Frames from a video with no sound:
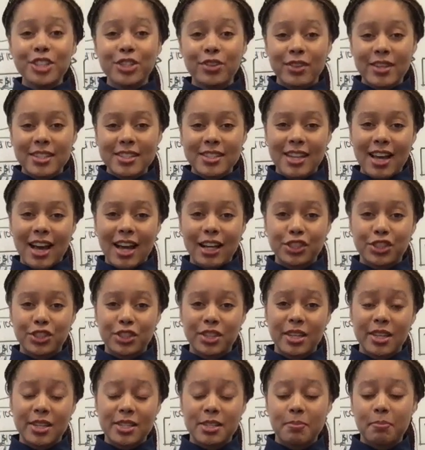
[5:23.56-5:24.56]

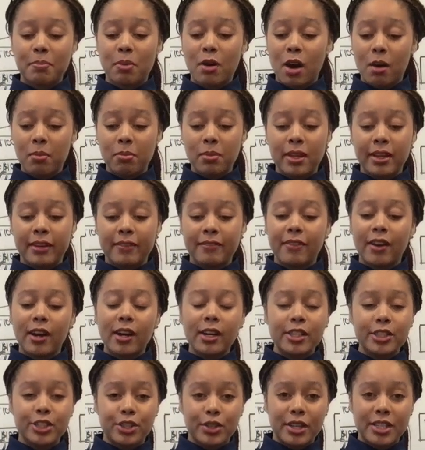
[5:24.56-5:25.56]
transaction is public,
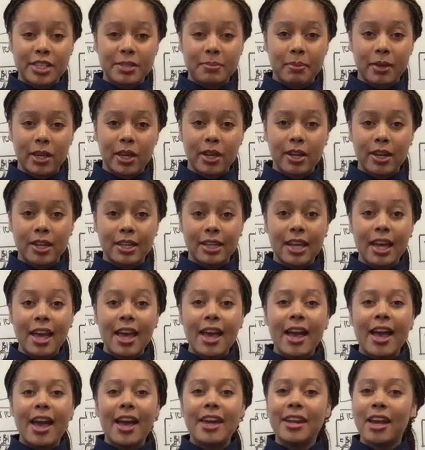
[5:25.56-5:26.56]
very transparent,
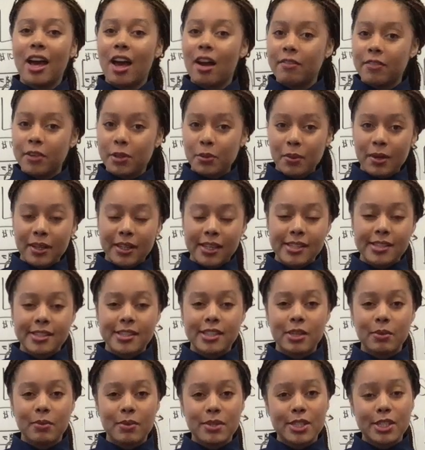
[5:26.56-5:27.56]
and everyone can
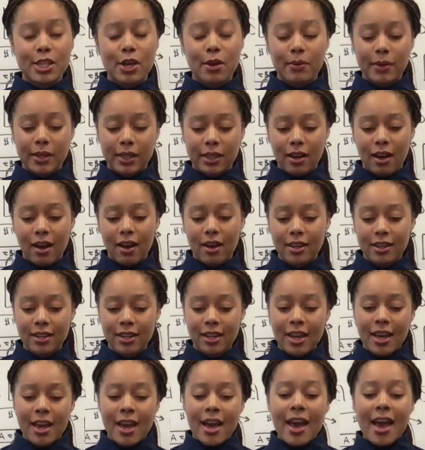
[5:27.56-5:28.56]
see what's going on.
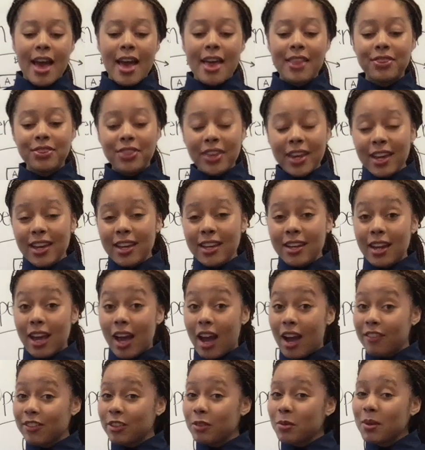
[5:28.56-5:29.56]
And then
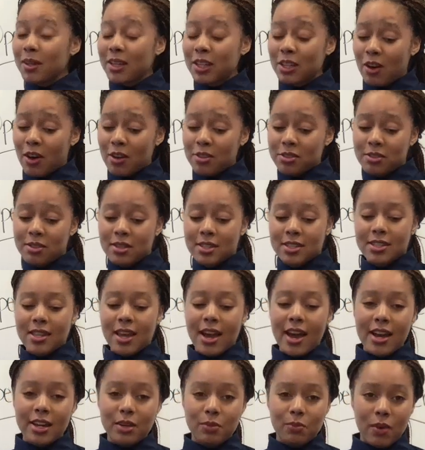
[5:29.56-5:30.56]
everyone can also
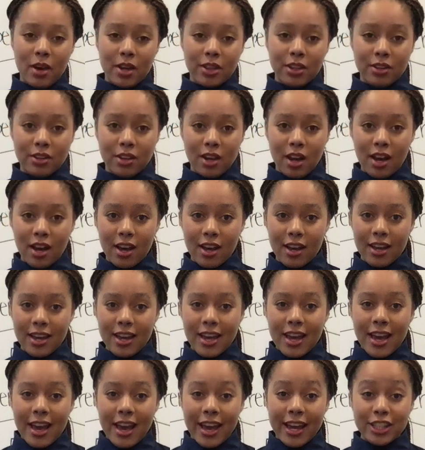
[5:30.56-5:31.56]
decide whether or not
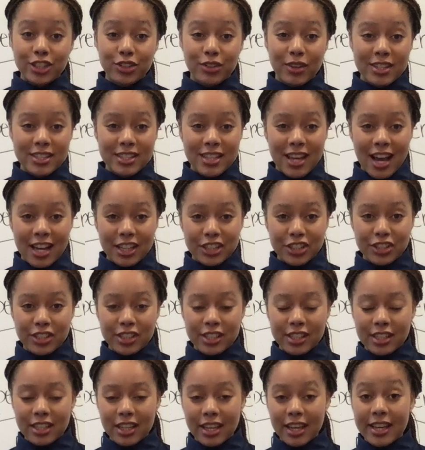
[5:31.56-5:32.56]
a
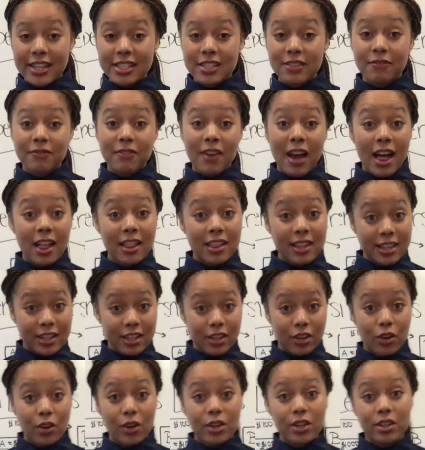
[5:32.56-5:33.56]
transaction is valid
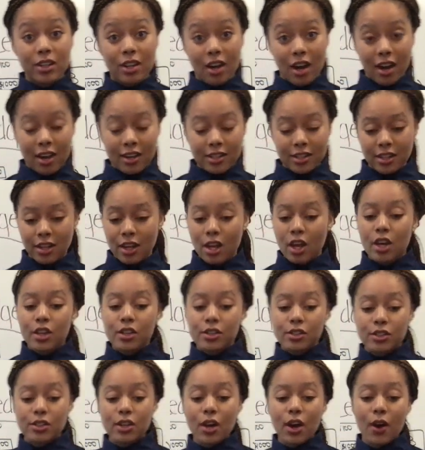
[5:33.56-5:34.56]
or not.
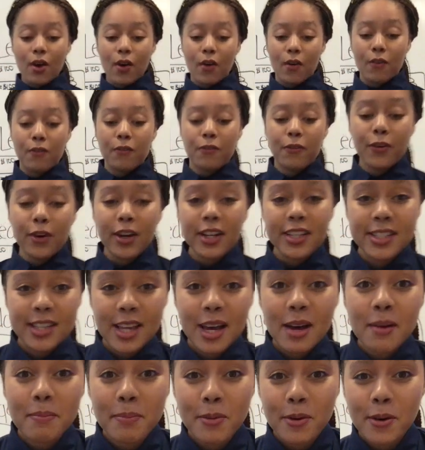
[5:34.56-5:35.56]
So, for
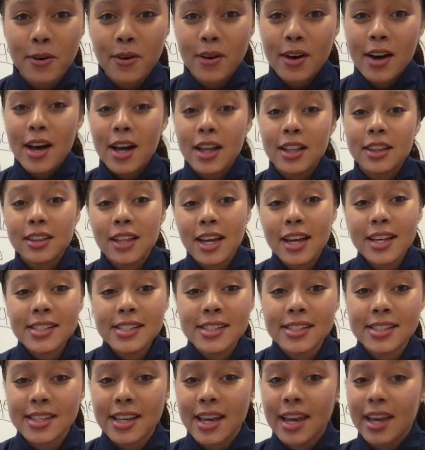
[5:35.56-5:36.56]
example, let's
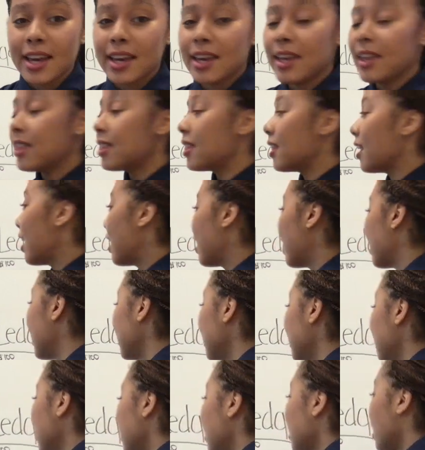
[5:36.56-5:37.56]
say that